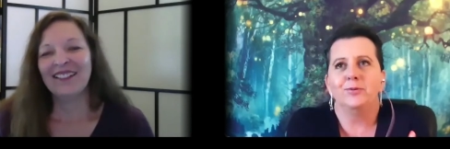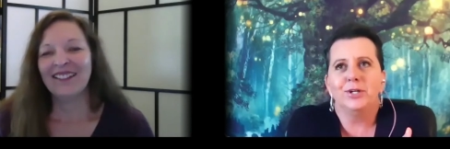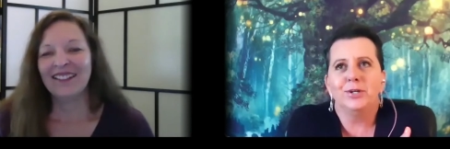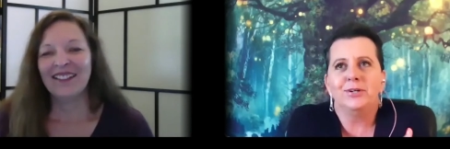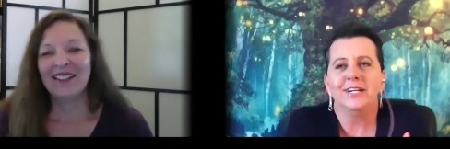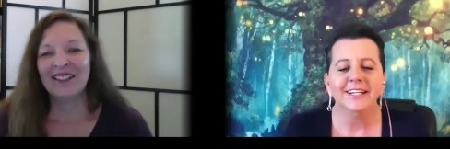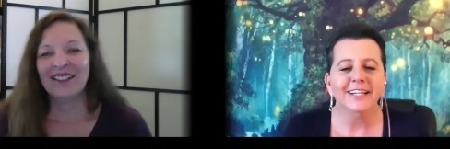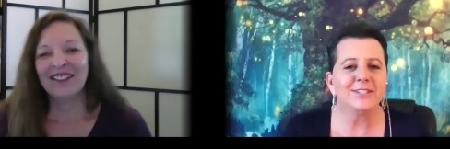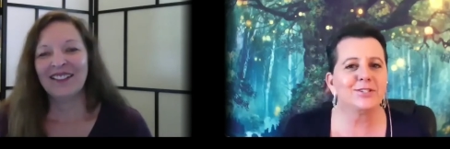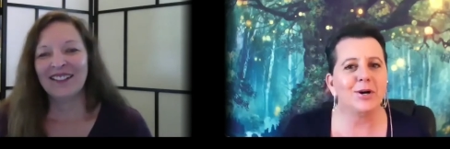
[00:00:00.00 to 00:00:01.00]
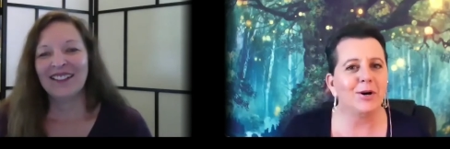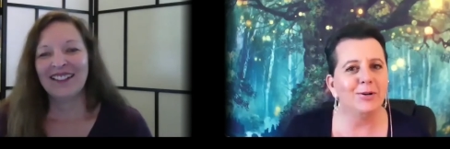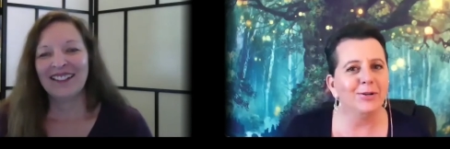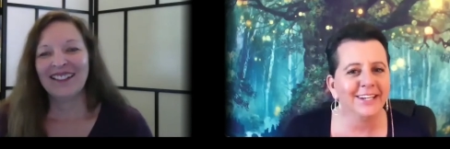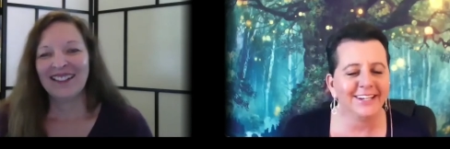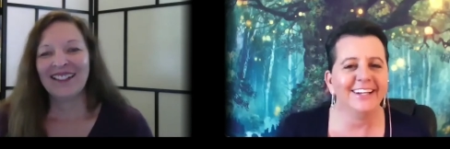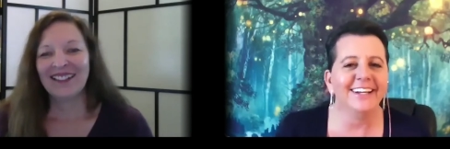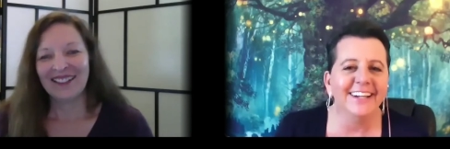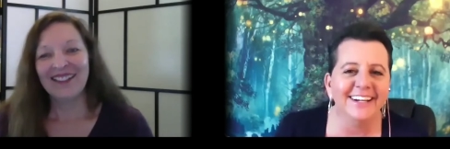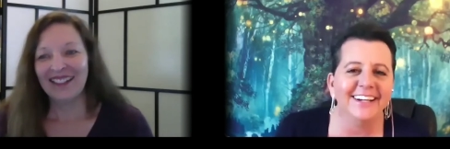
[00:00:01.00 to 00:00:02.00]
Speaker 1: woo, it's cold
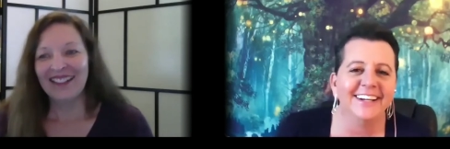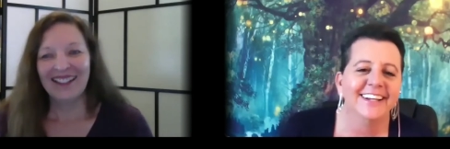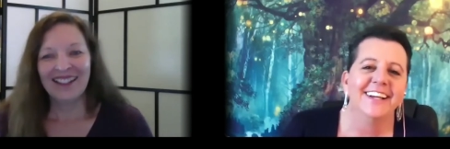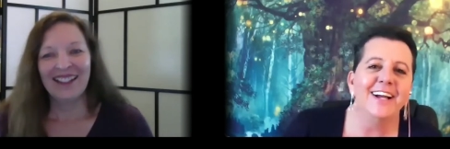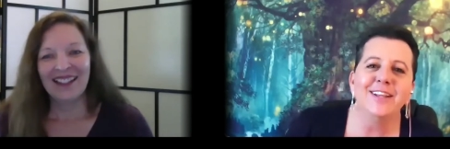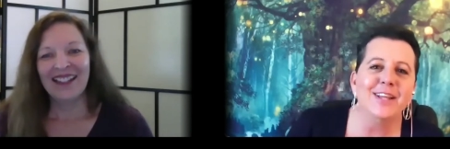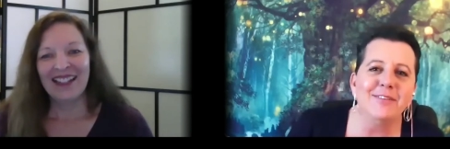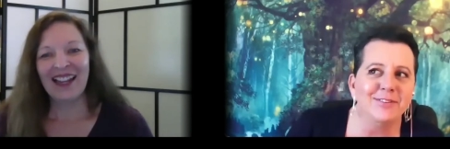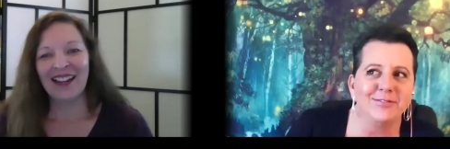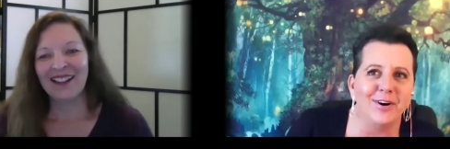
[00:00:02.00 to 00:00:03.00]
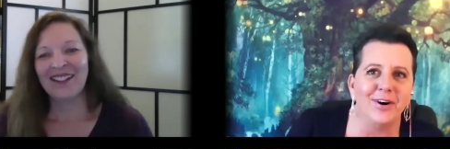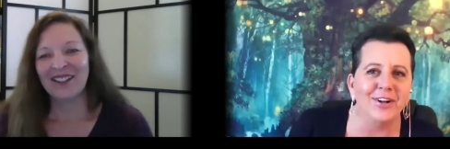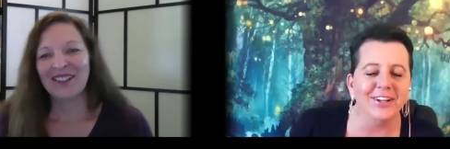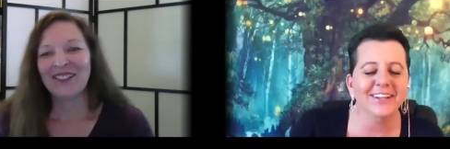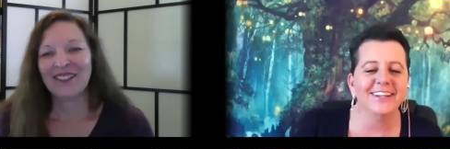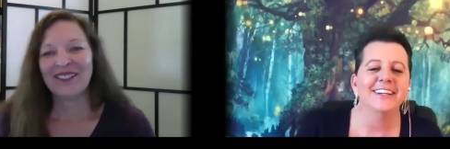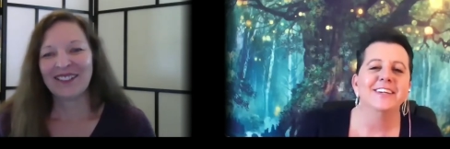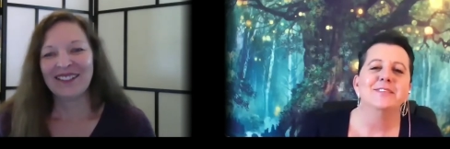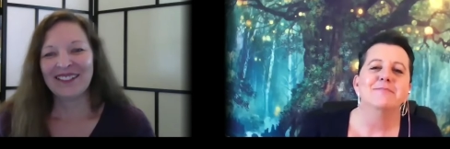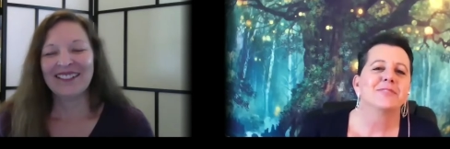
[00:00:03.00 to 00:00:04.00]
i love the fall
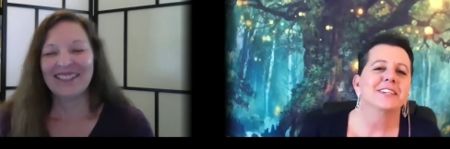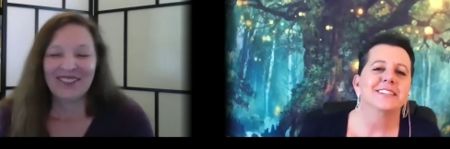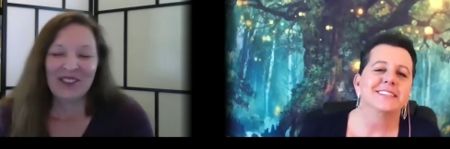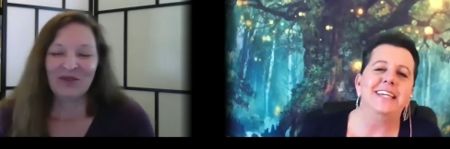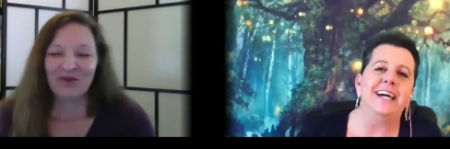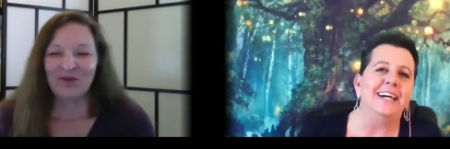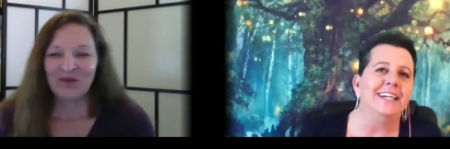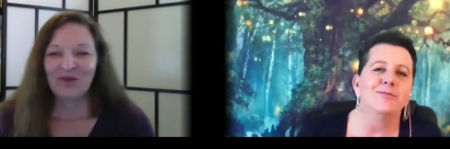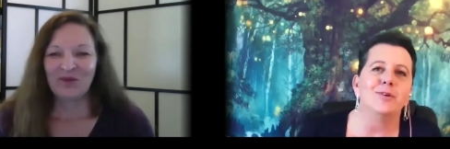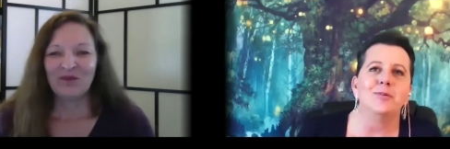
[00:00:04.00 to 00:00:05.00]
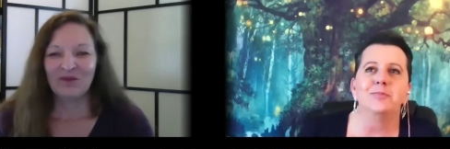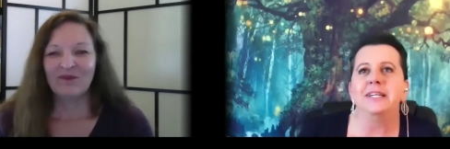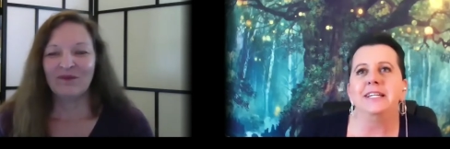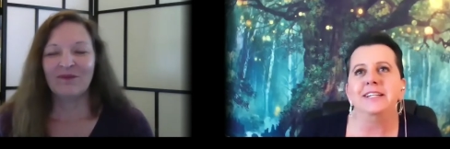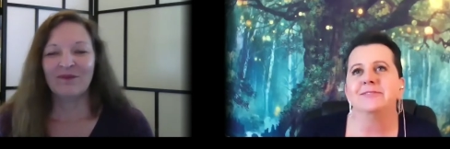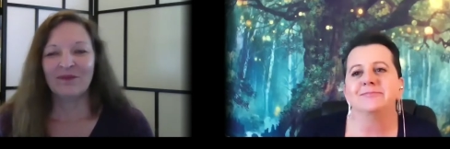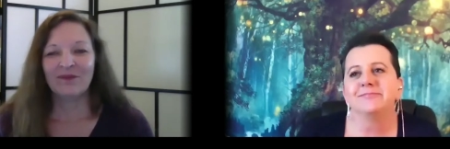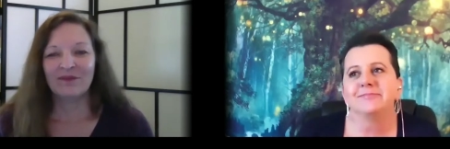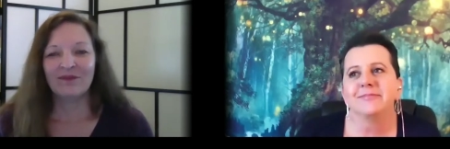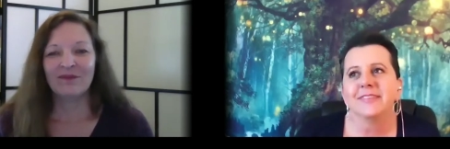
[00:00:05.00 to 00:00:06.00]
because yeah it won't be
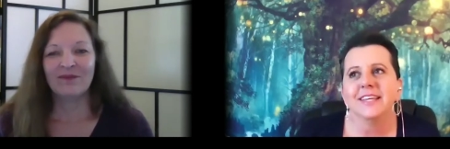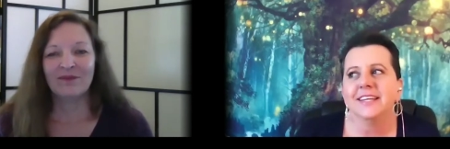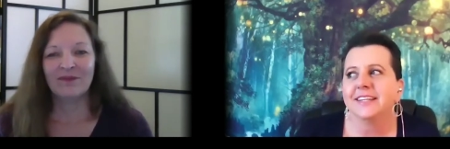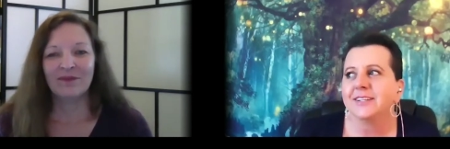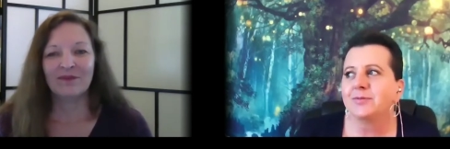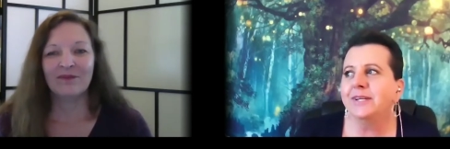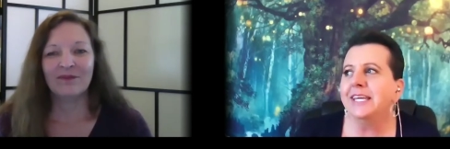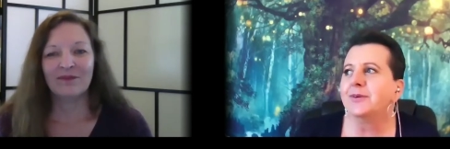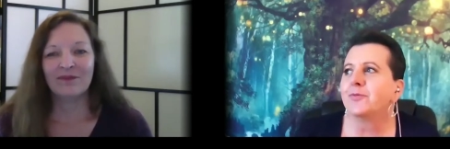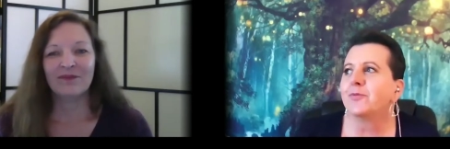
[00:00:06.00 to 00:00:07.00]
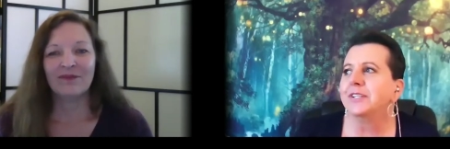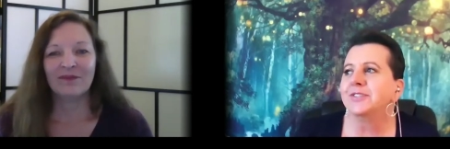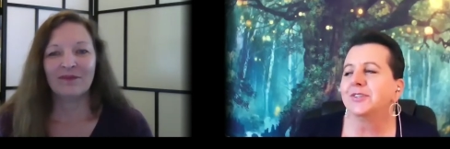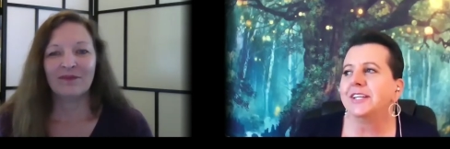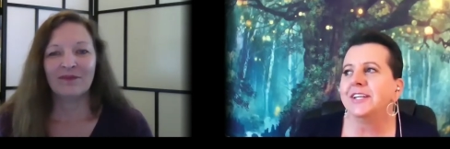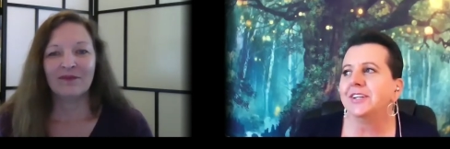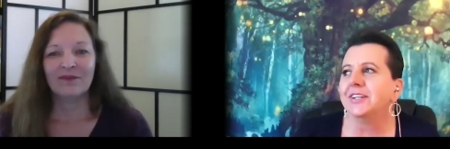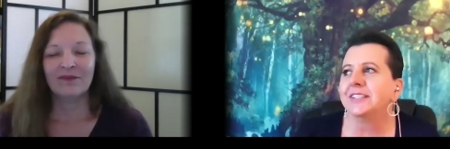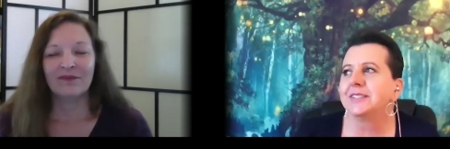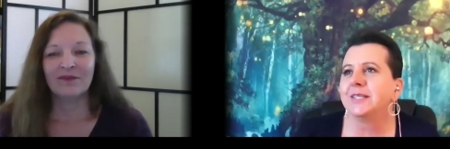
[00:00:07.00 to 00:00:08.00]
we get winter here,
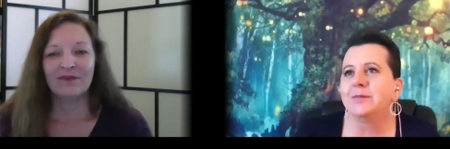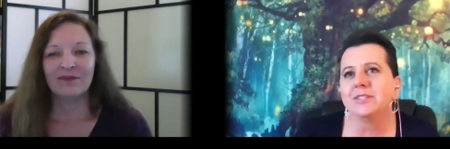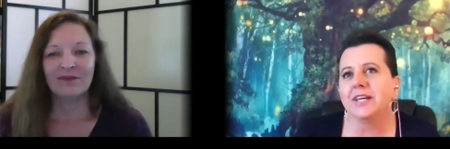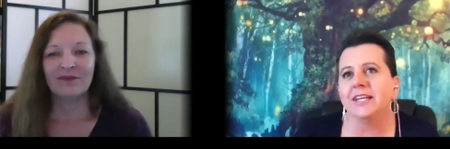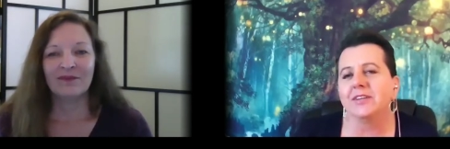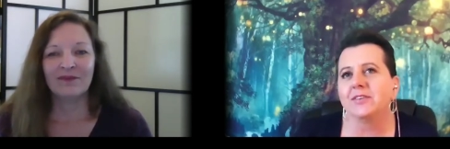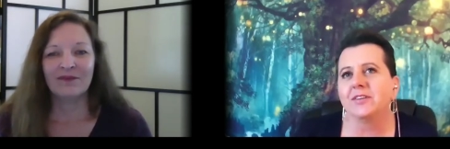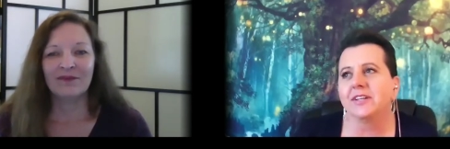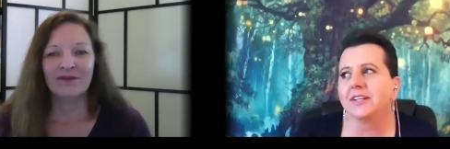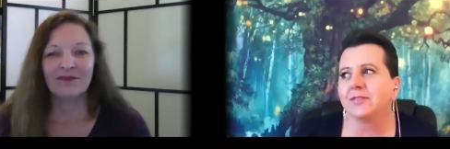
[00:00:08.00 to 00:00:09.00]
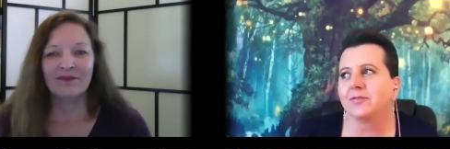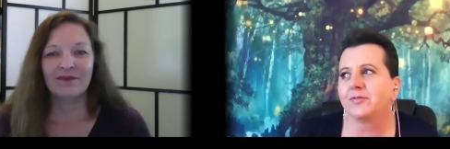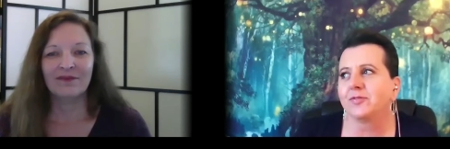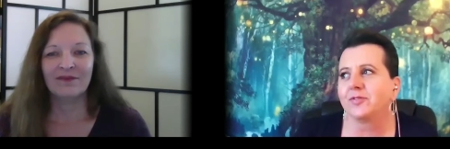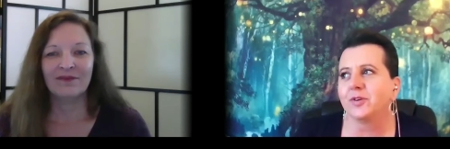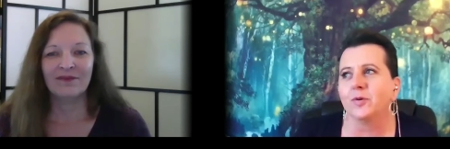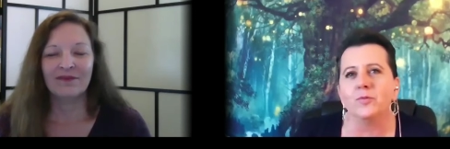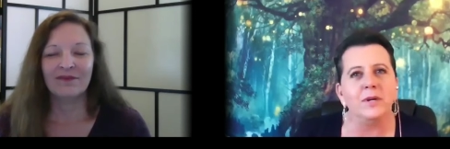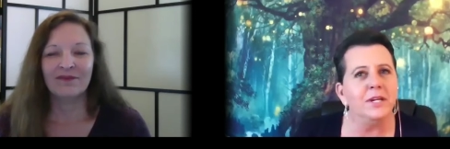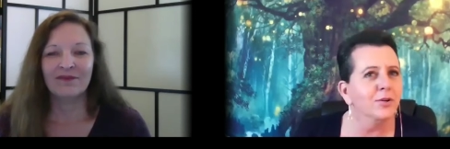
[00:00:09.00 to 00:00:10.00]
it seems like for a
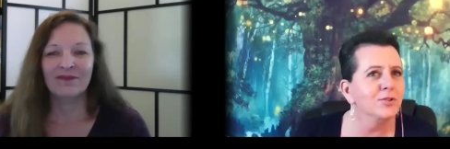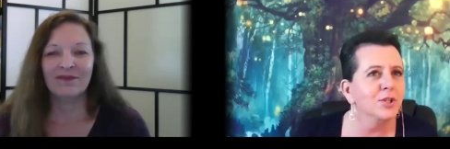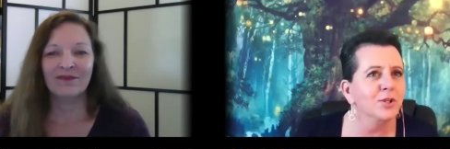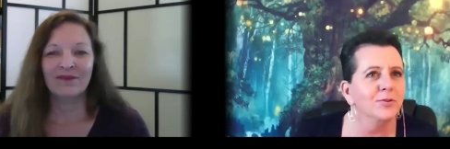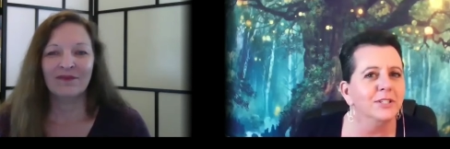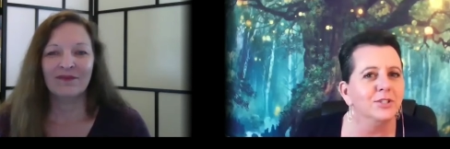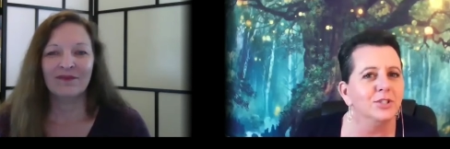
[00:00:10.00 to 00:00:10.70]
week or two in